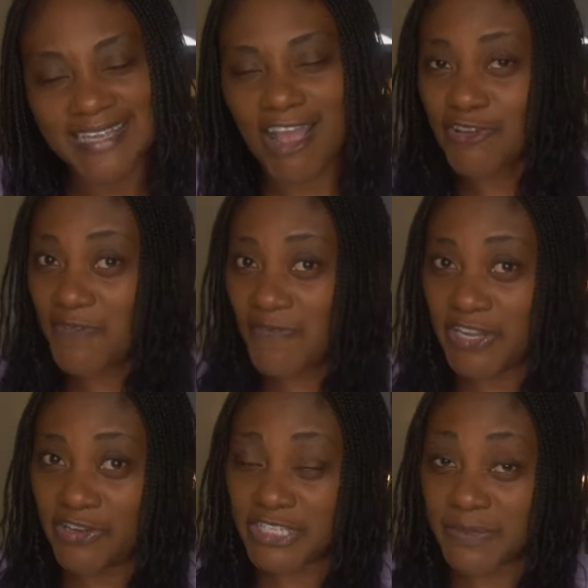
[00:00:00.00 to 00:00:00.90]
Are you
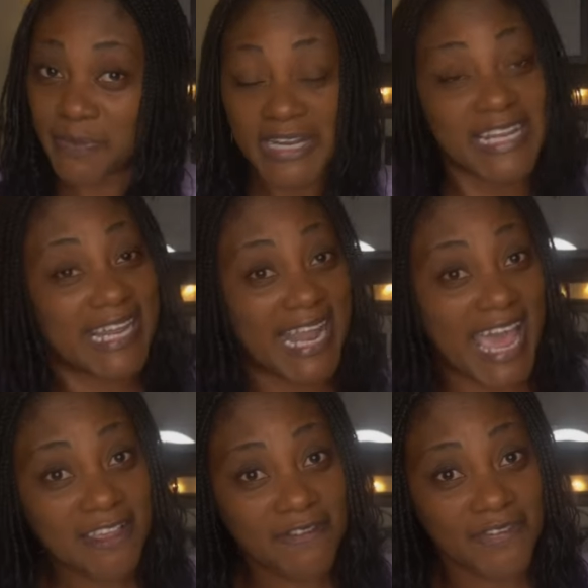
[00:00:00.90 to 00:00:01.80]
feeding your spirit
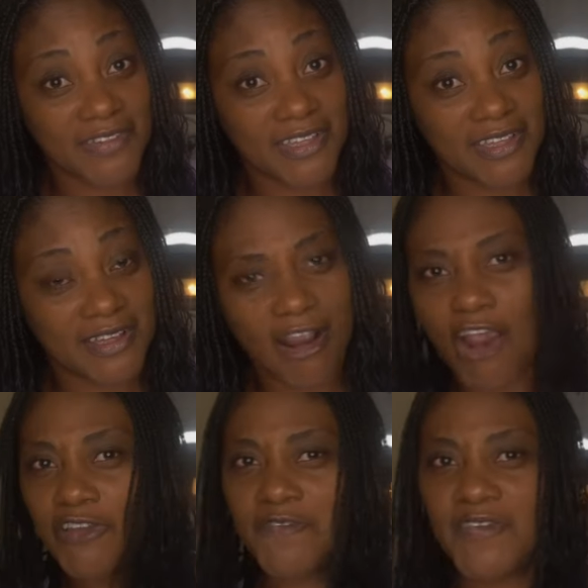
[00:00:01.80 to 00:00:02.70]
life? Or
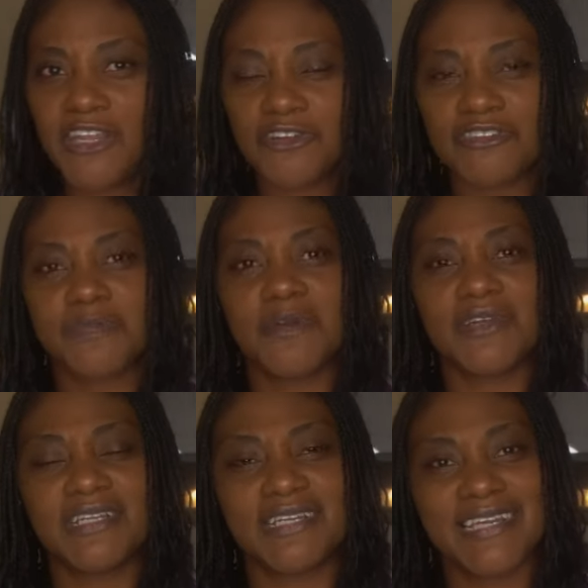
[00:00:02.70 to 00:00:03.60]
are you feeding your
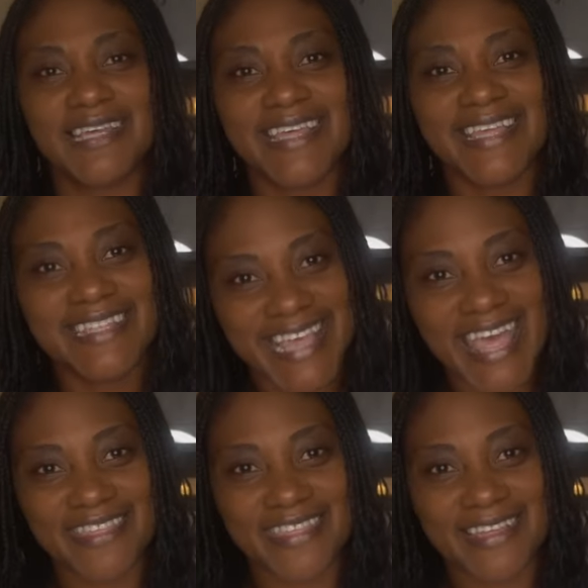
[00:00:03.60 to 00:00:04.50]
spirit death?